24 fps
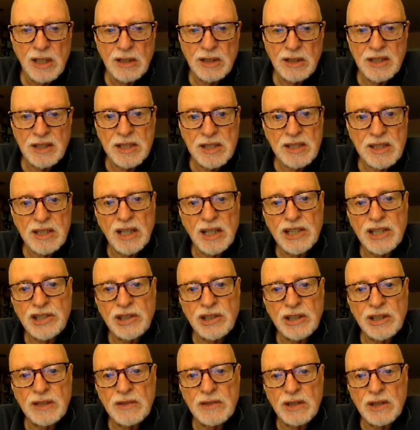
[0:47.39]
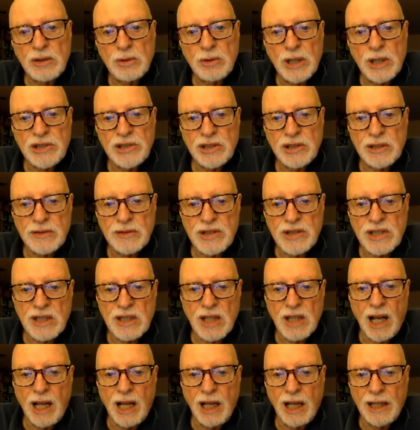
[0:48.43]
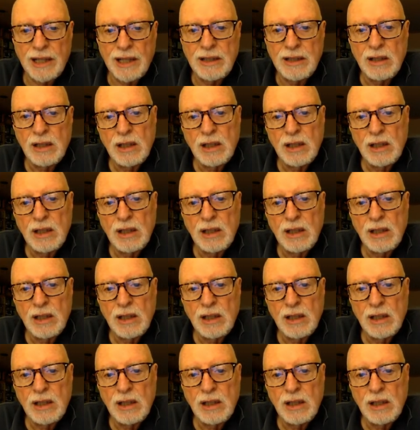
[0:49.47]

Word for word: the discussion of the question of Stalin